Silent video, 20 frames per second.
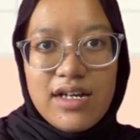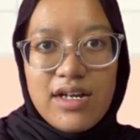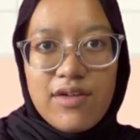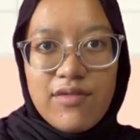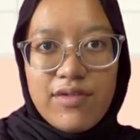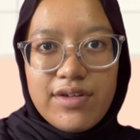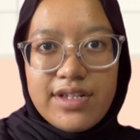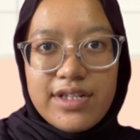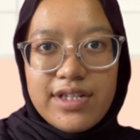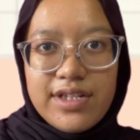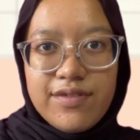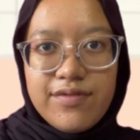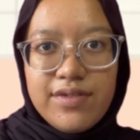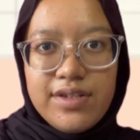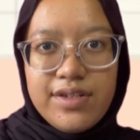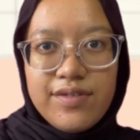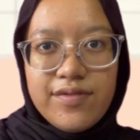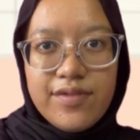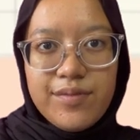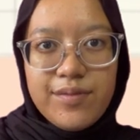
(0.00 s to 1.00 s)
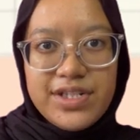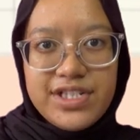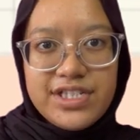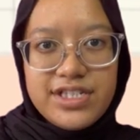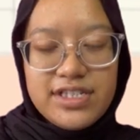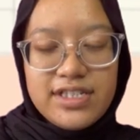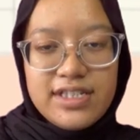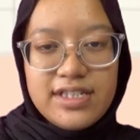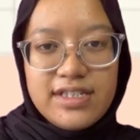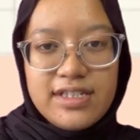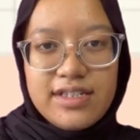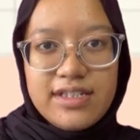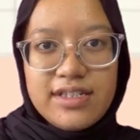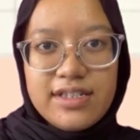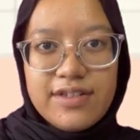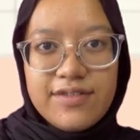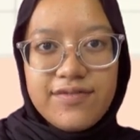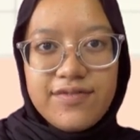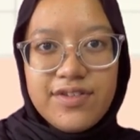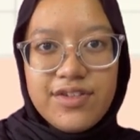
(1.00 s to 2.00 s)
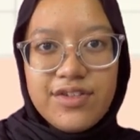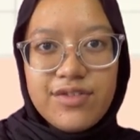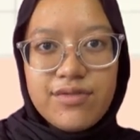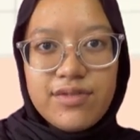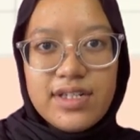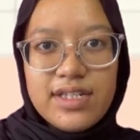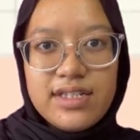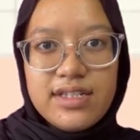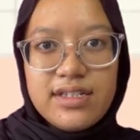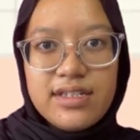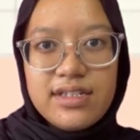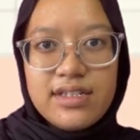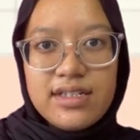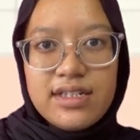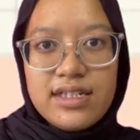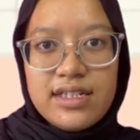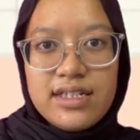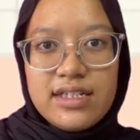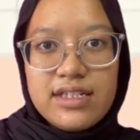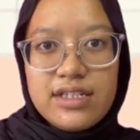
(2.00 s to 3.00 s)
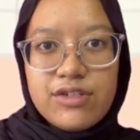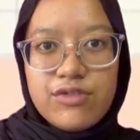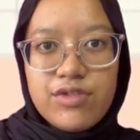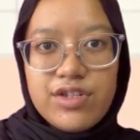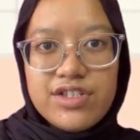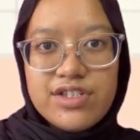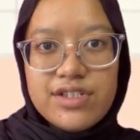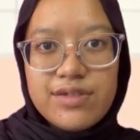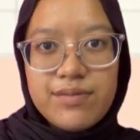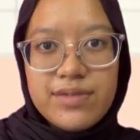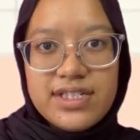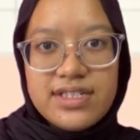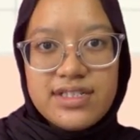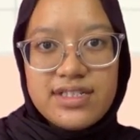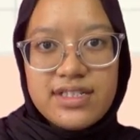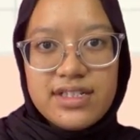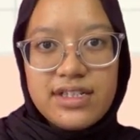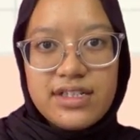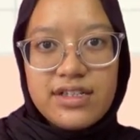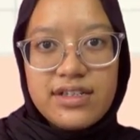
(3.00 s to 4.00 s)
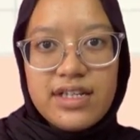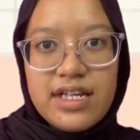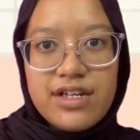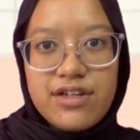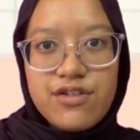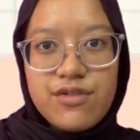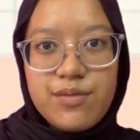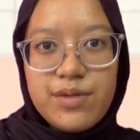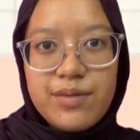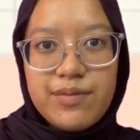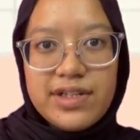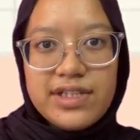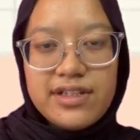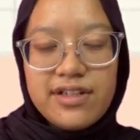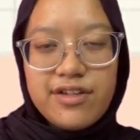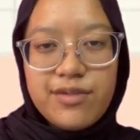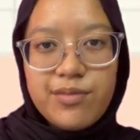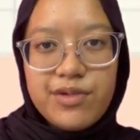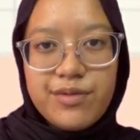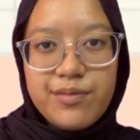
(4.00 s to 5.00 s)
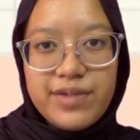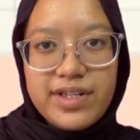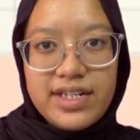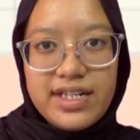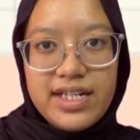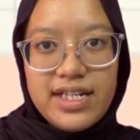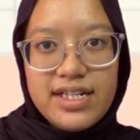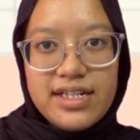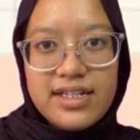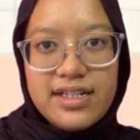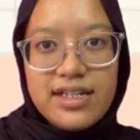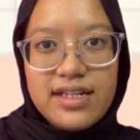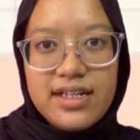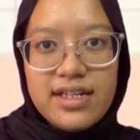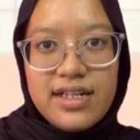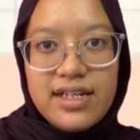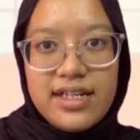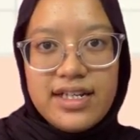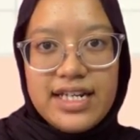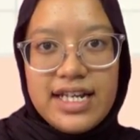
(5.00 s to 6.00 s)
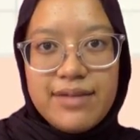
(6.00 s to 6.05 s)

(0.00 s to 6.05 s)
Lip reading: For the given information, the first one, the question mentioned 10 cubic meters per minute. That